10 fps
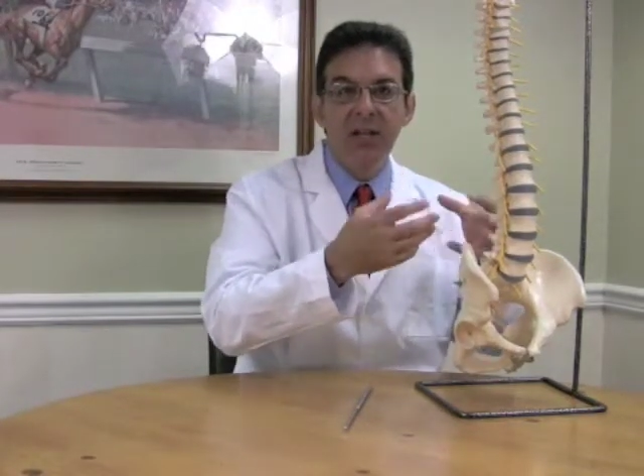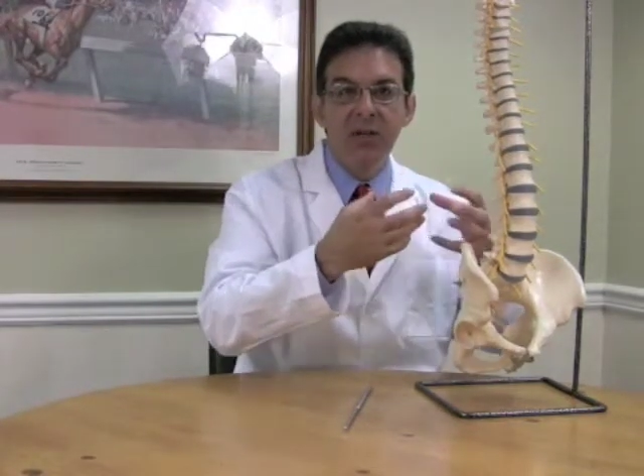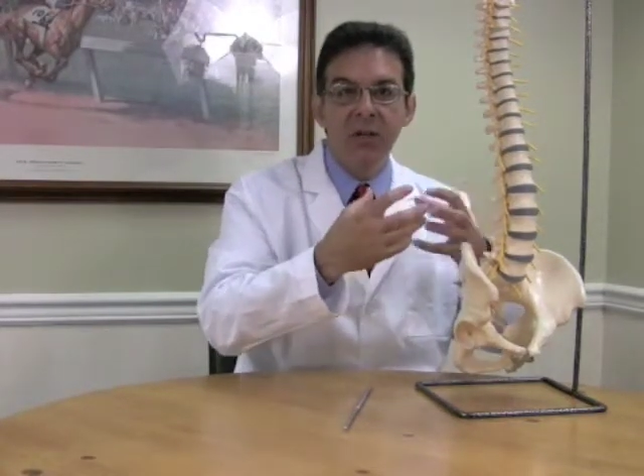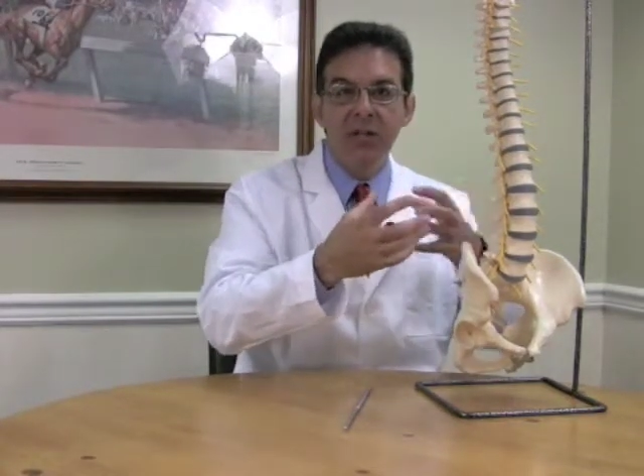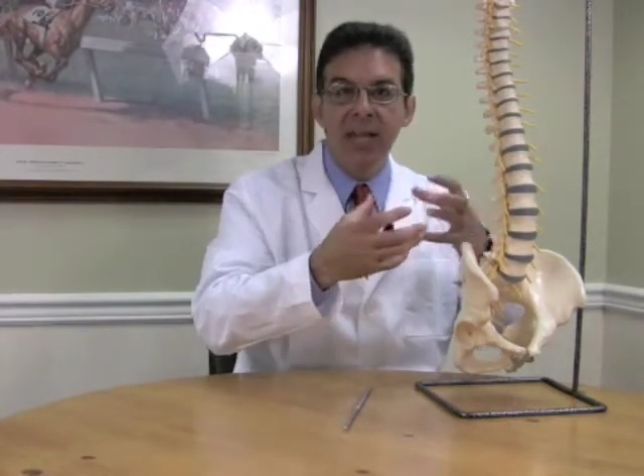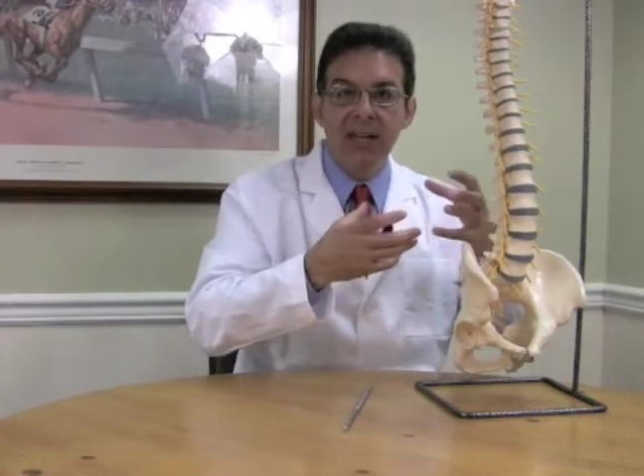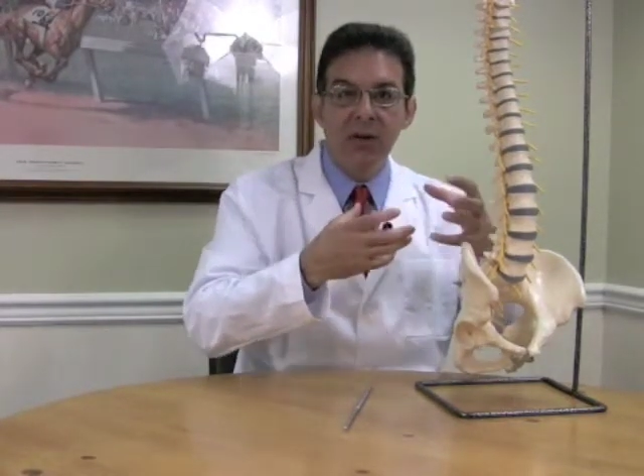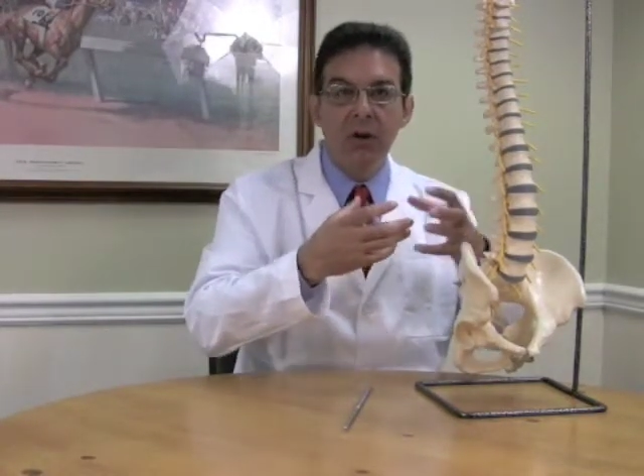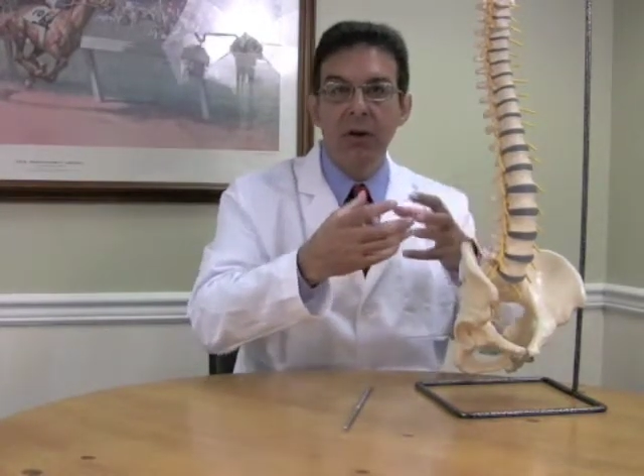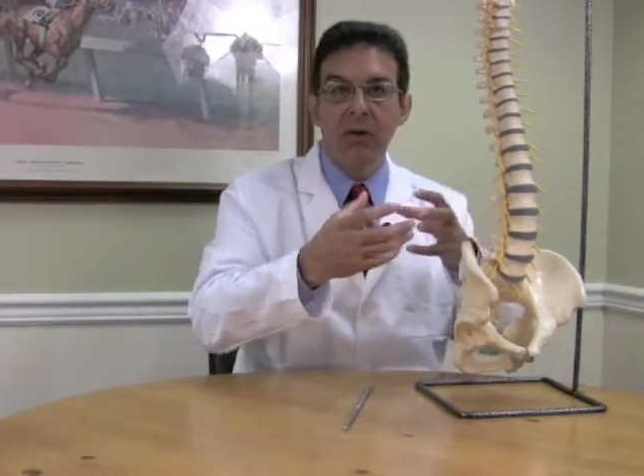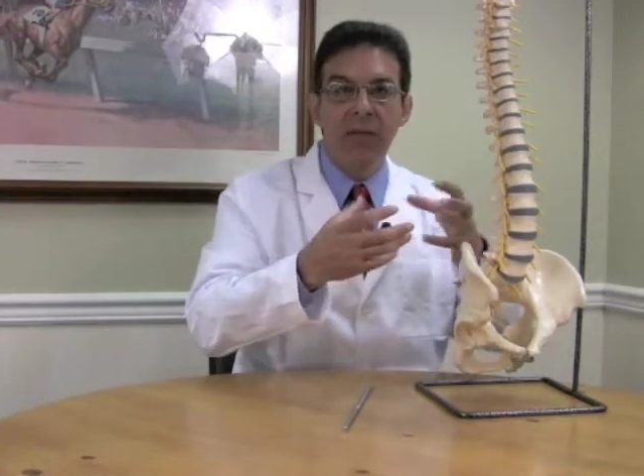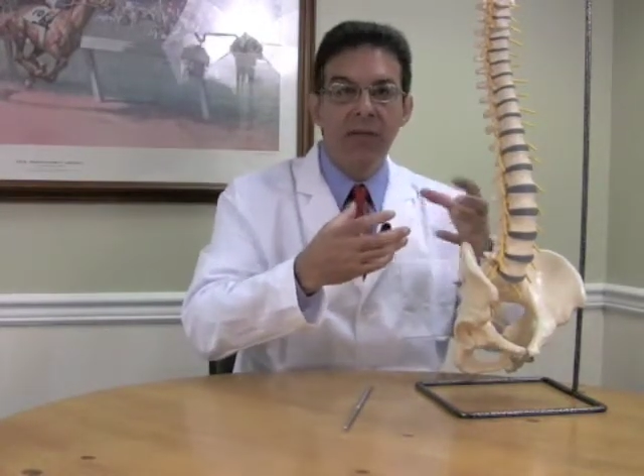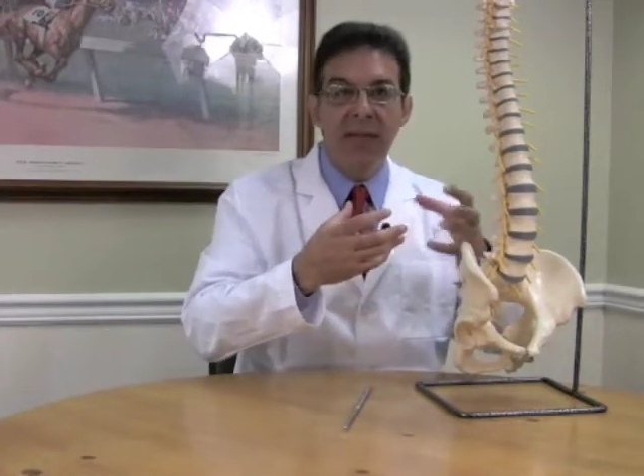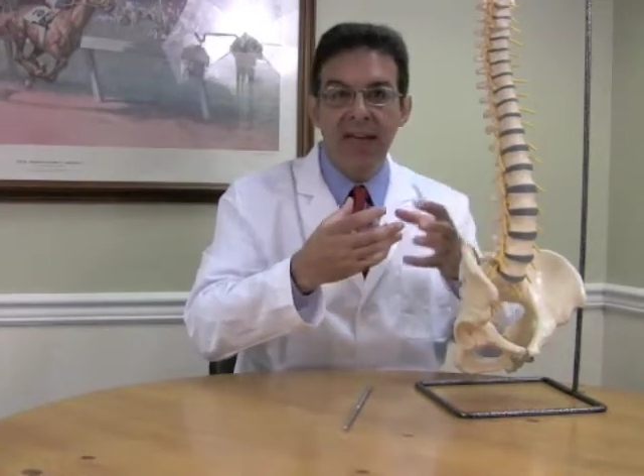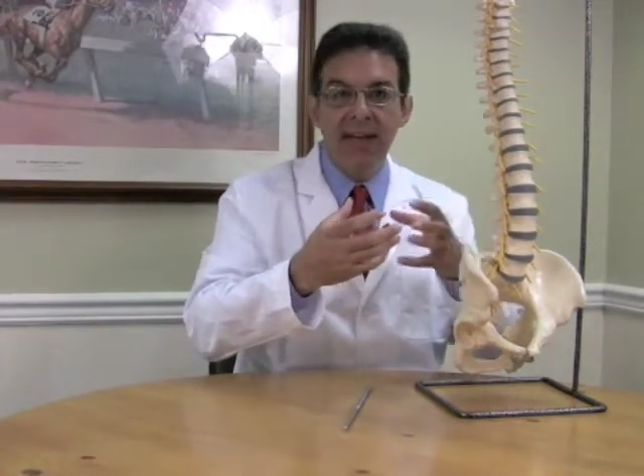to take on
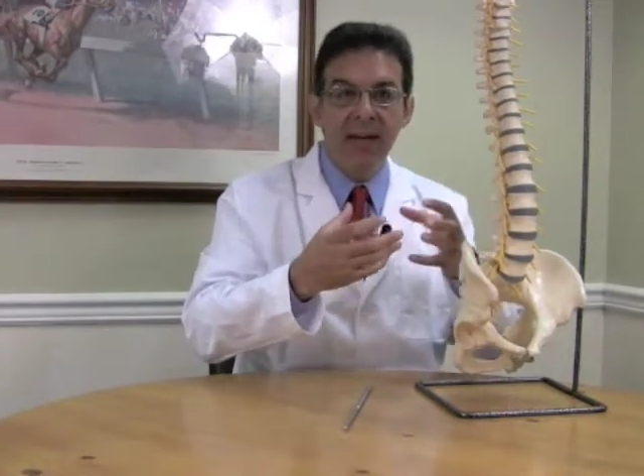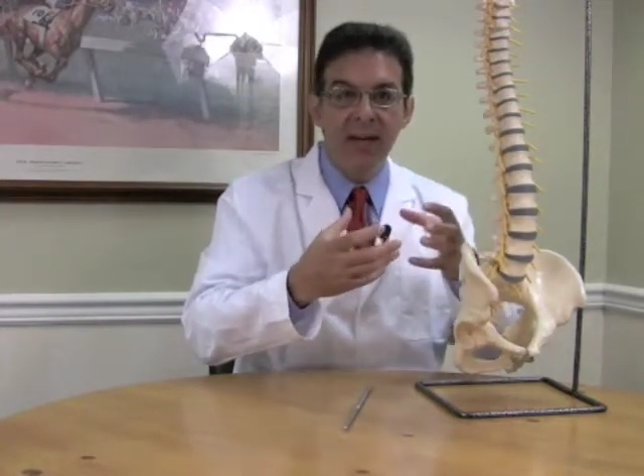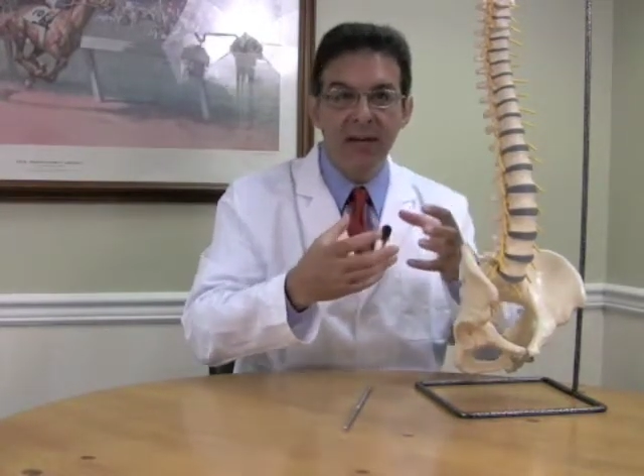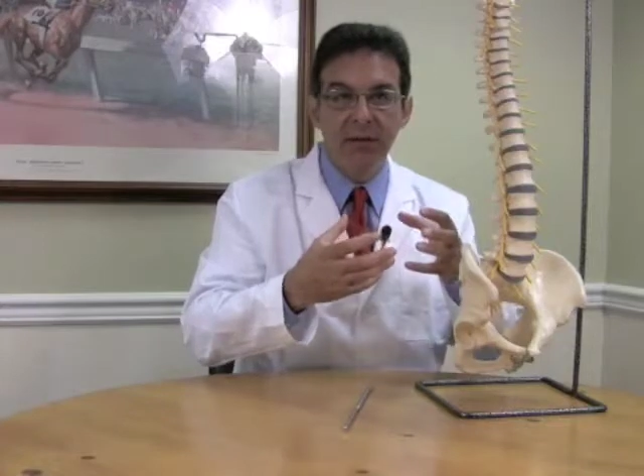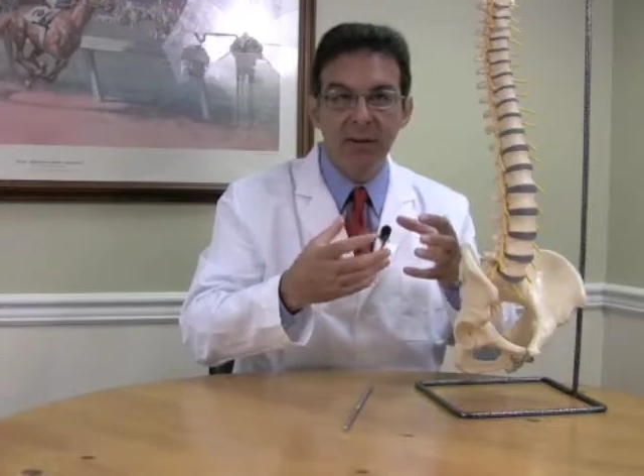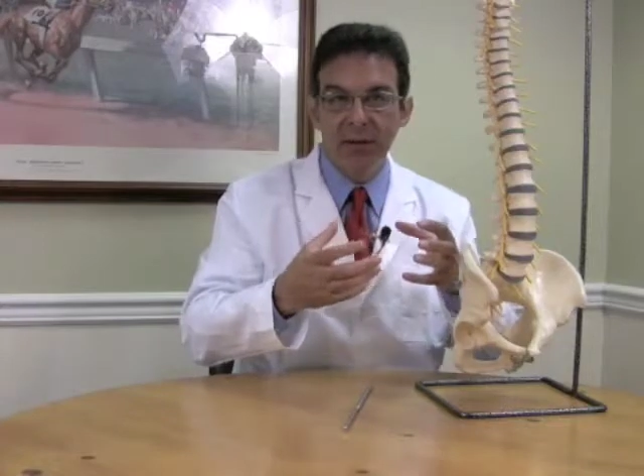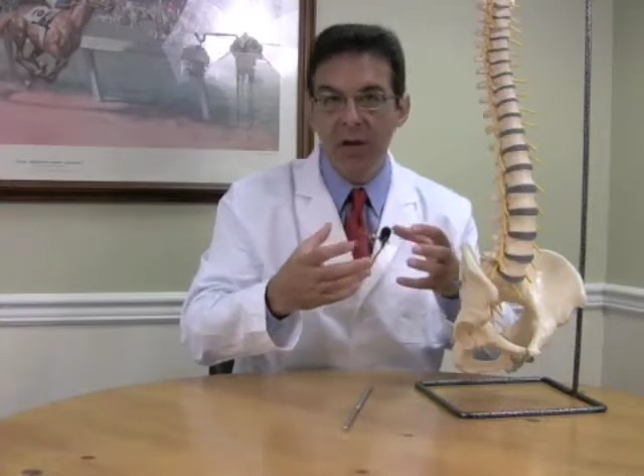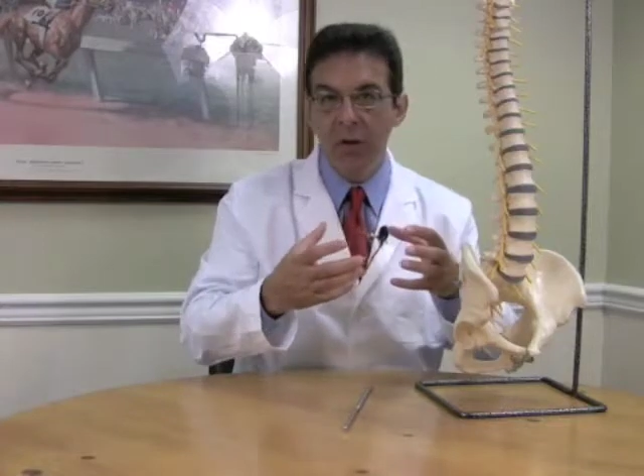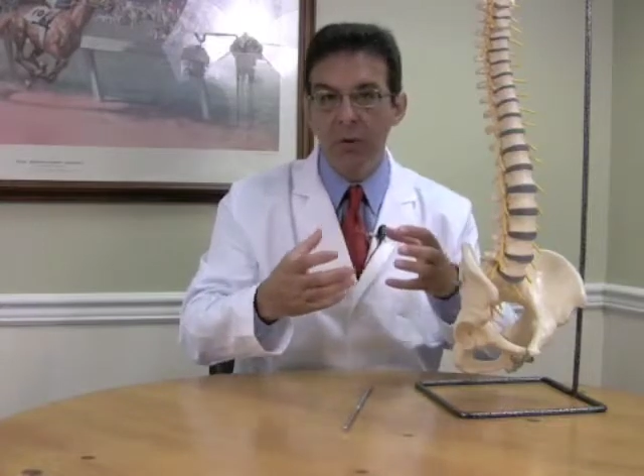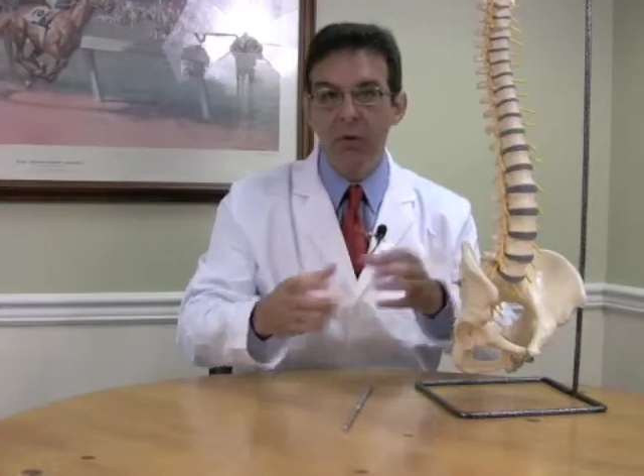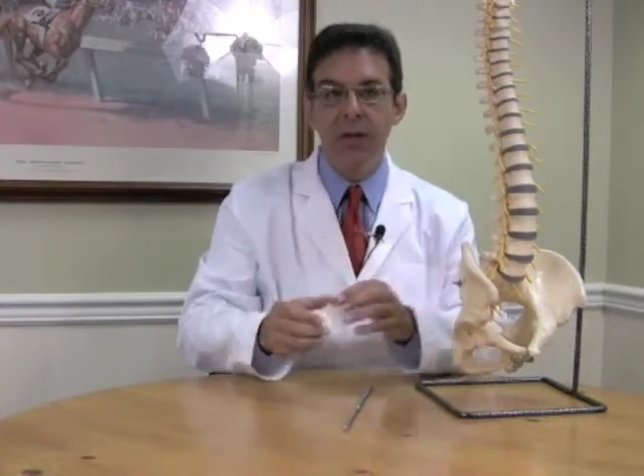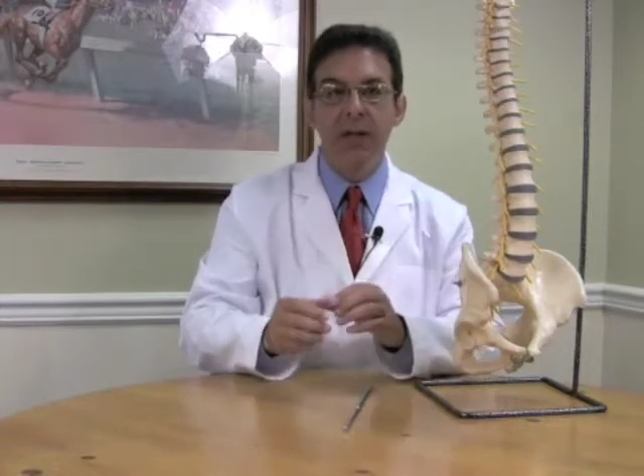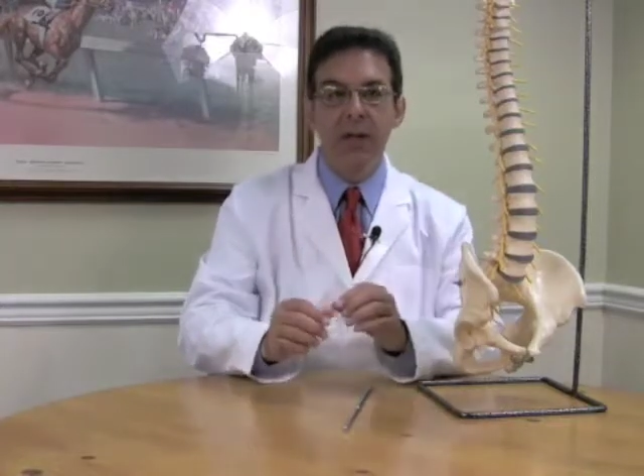that kind of a load.